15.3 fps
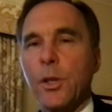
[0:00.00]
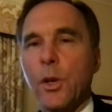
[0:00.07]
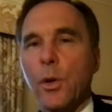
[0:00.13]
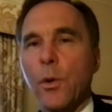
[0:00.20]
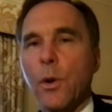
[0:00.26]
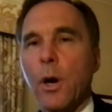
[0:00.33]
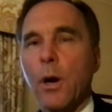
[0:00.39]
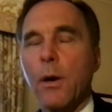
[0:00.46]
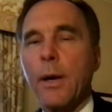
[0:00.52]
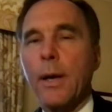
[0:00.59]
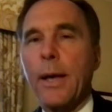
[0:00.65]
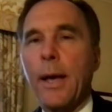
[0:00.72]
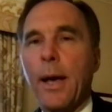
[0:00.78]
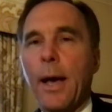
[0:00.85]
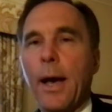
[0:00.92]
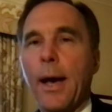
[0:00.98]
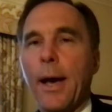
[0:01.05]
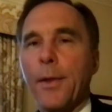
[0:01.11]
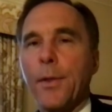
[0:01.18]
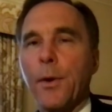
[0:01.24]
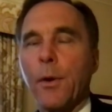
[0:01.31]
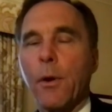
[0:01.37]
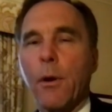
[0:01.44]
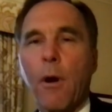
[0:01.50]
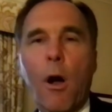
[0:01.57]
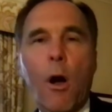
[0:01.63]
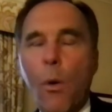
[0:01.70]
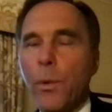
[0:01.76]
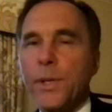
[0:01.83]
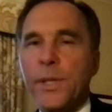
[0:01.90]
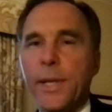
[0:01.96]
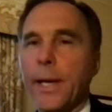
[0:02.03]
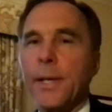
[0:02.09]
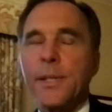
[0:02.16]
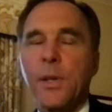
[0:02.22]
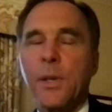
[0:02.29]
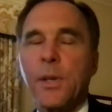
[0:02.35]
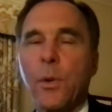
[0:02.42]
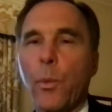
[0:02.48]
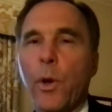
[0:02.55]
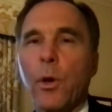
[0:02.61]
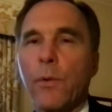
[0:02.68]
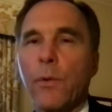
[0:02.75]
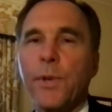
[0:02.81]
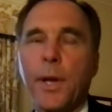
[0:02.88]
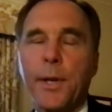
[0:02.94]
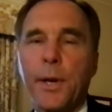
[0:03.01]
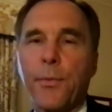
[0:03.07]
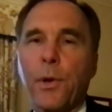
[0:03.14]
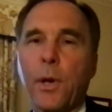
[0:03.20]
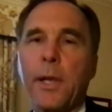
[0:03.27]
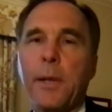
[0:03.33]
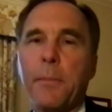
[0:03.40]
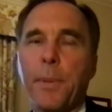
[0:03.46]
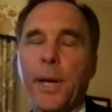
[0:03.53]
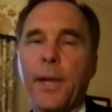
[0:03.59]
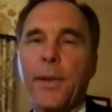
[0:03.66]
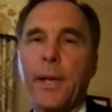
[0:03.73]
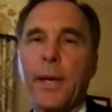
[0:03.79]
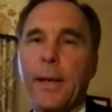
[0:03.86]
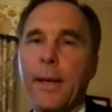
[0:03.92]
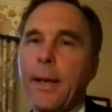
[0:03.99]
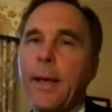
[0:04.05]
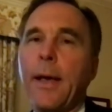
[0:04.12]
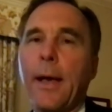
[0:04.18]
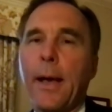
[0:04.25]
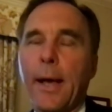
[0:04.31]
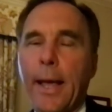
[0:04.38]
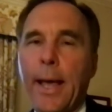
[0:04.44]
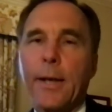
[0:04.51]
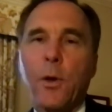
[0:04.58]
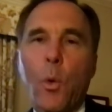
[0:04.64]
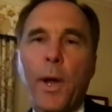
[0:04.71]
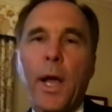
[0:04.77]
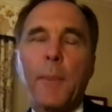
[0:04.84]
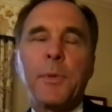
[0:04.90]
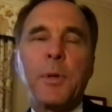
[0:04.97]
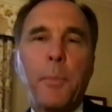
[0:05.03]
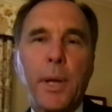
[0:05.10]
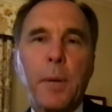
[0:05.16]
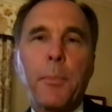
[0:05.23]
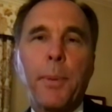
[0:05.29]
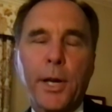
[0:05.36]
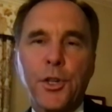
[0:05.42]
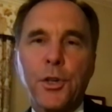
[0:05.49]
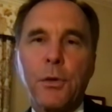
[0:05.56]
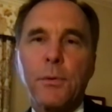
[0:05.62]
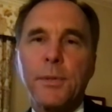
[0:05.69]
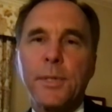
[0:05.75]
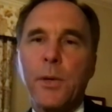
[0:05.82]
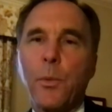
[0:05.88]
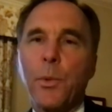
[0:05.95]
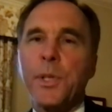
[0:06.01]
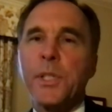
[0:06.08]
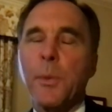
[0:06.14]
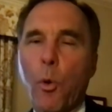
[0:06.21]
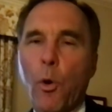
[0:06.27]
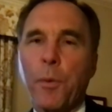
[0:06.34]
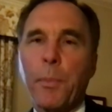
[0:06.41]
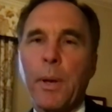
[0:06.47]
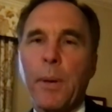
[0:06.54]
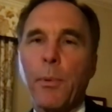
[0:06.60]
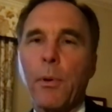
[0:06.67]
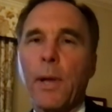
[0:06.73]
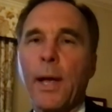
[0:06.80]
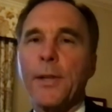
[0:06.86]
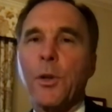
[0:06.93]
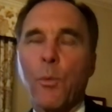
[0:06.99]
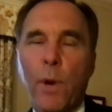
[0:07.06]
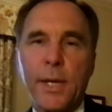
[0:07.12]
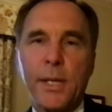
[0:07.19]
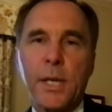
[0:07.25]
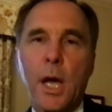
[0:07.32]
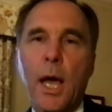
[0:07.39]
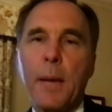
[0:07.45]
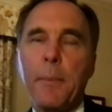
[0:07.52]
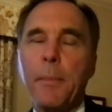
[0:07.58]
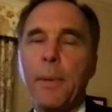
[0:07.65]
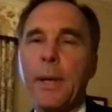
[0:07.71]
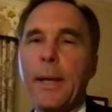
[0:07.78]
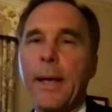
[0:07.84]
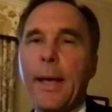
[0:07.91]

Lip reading: there are always things that we could have done differently. But I think, again, going up to big picture, did we support people at the right time?